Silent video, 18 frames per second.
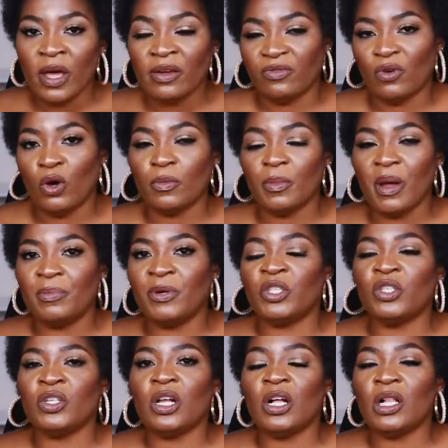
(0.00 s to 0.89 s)
have got my
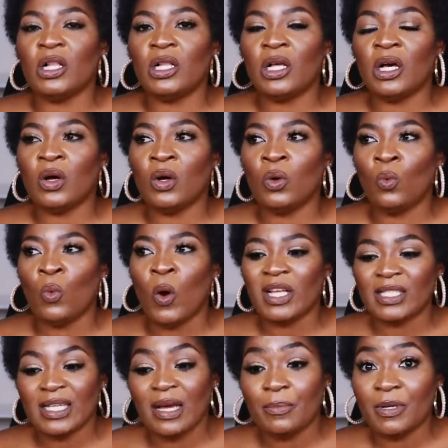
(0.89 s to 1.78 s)
personal
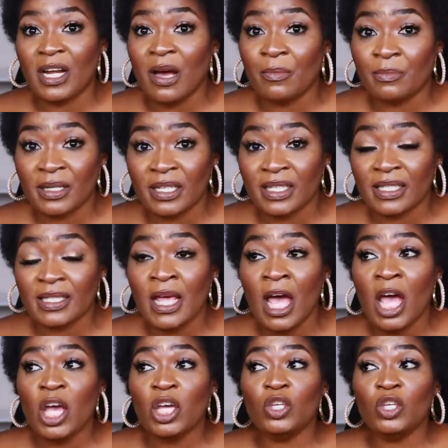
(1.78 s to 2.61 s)
WhatsApp numbers,